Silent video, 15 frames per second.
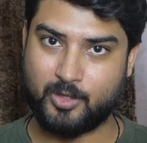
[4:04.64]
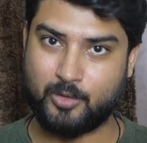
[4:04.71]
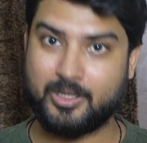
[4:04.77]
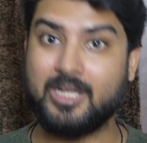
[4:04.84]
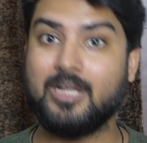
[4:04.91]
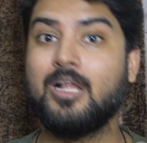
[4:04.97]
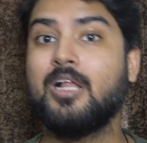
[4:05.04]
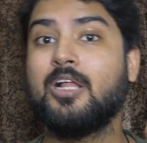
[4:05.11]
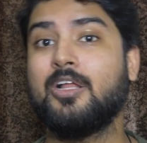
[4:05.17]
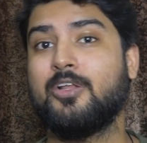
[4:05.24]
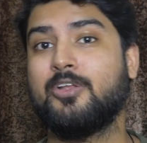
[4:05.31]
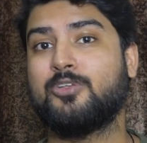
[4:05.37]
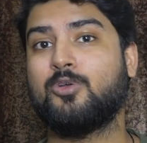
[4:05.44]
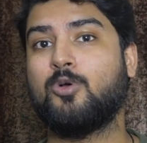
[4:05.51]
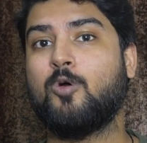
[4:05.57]
Okay,
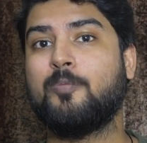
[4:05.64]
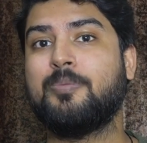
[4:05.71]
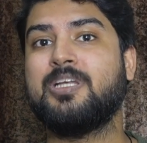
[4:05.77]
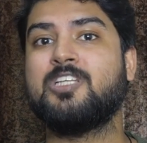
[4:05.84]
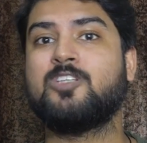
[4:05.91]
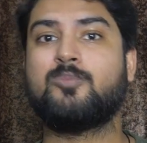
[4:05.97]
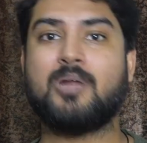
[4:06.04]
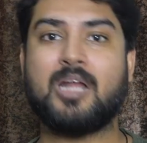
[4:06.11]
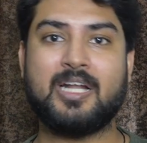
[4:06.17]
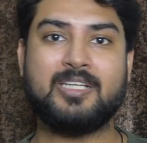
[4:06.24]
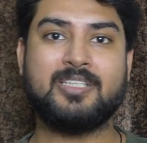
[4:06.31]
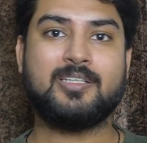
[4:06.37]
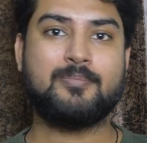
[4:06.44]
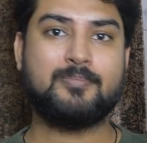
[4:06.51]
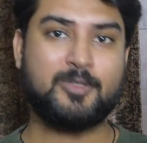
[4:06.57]
so OP is priority
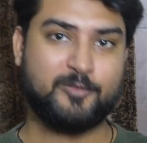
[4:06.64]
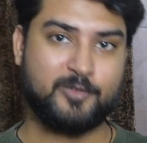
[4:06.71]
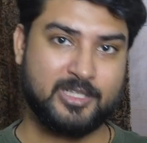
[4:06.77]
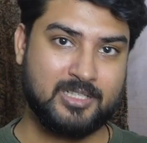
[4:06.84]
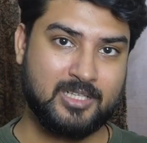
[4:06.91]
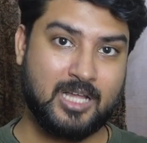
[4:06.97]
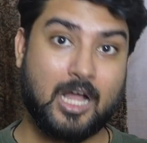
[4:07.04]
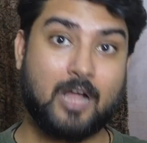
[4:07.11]
number one.